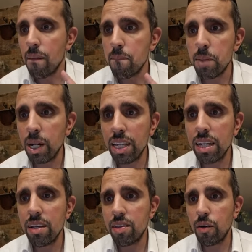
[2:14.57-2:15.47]
my
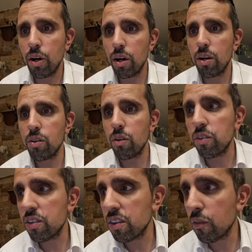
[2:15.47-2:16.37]
ears have heard
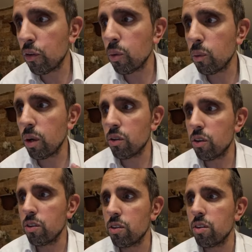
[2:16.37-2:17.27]
of several
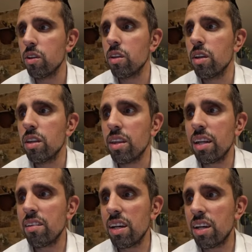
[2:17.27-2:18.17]
wonders
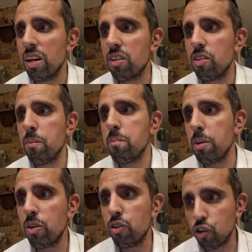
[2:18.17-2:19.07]
that occurred to him
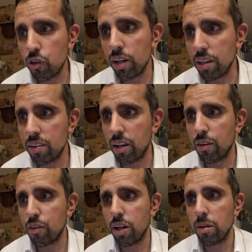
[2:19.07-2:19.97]
both during his
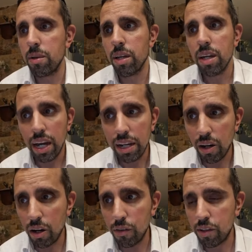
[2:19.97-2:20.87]
lifetime and
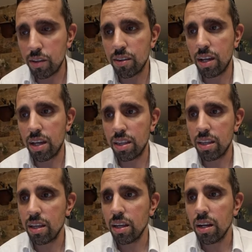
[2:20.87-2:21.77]
after his death.
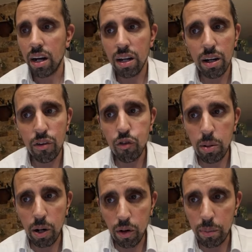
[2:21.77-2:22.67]
I heard
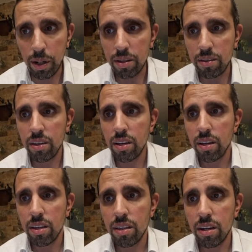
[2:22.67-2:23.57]
from our rabbis,
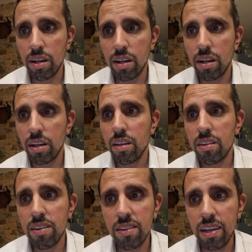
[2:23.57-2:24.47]
the
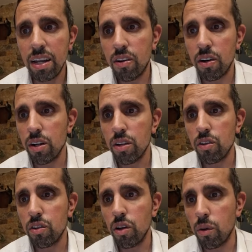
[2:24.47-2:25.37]
sacred
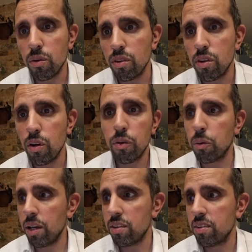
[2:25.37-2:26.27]
domes of
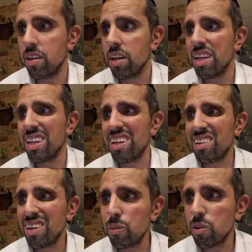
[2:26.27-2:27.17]
the West,
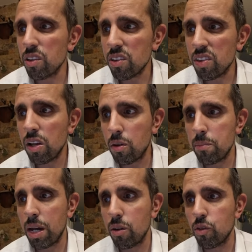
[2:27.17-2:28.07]
that he was a sacred
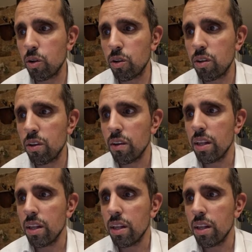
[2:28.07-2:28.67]
man of God,